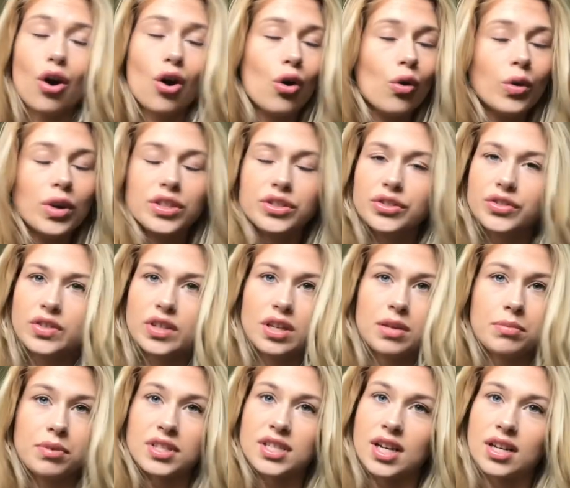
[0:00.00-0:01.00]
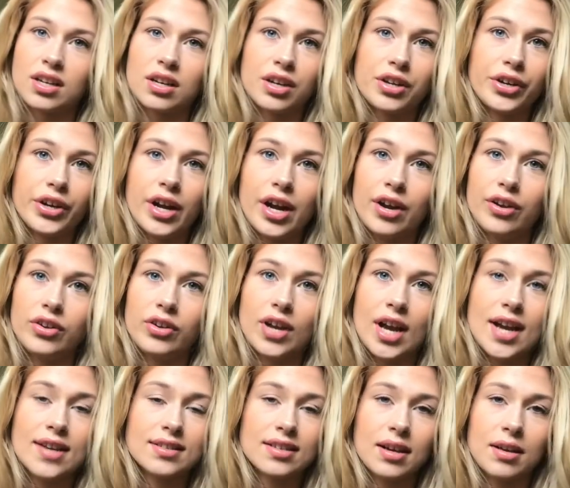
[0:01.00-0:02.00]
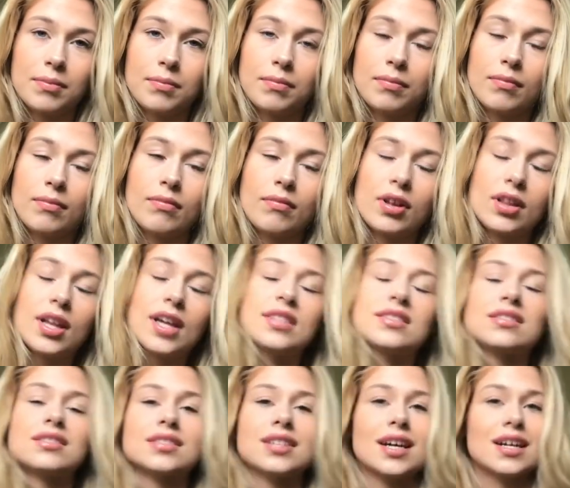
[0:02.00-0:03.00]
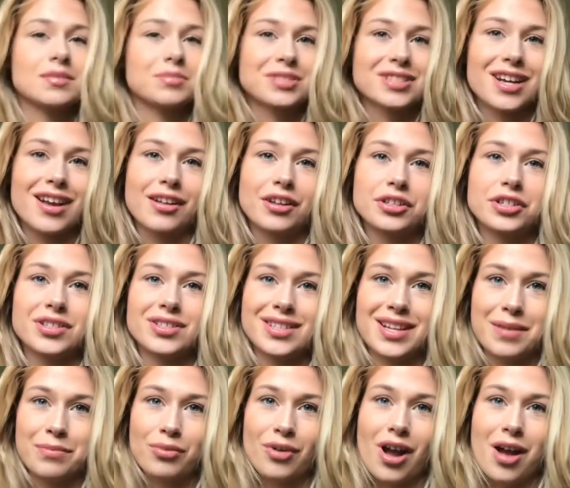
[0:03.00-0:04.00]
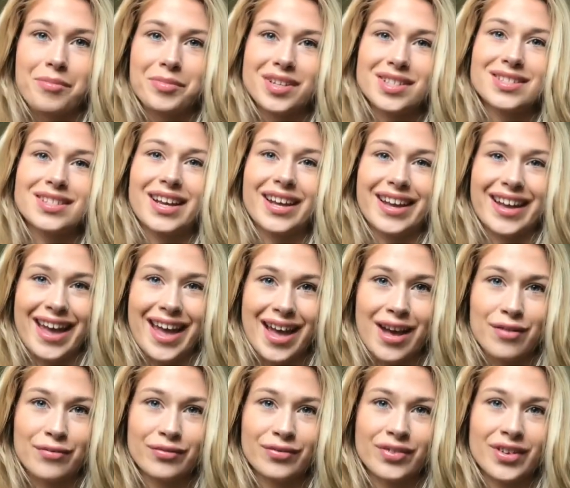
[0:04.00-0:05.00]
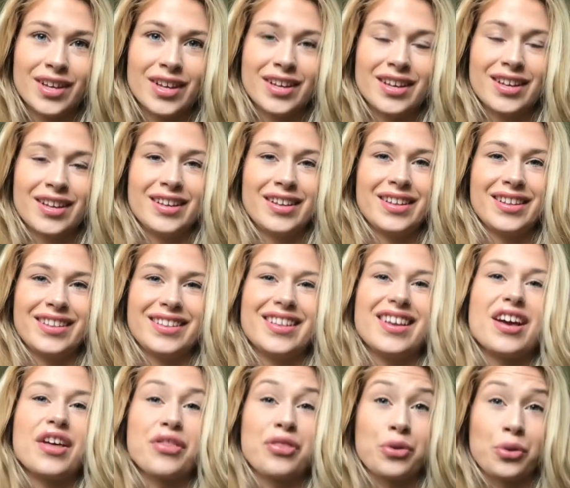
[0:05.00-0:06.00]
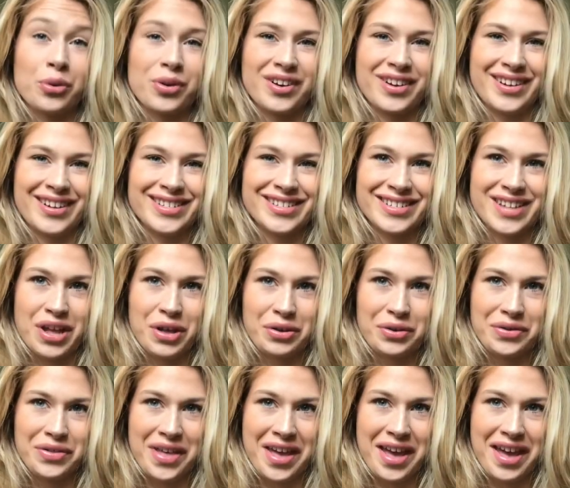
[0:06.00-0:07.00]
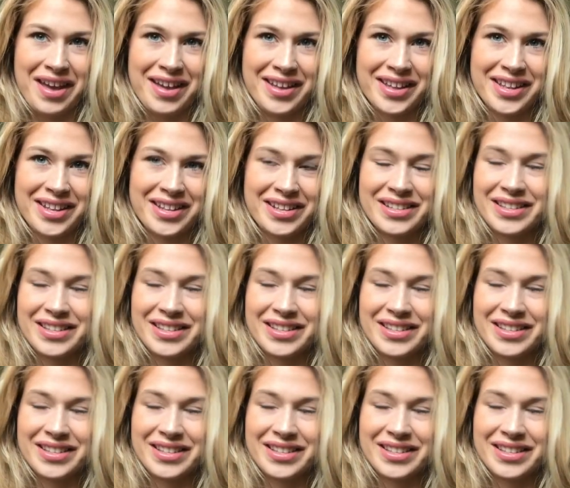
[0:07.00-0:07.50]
Always use a heat protectant on your hair, you guys. I'm a licensed cosmetologist. I promise I have authority to tell you that.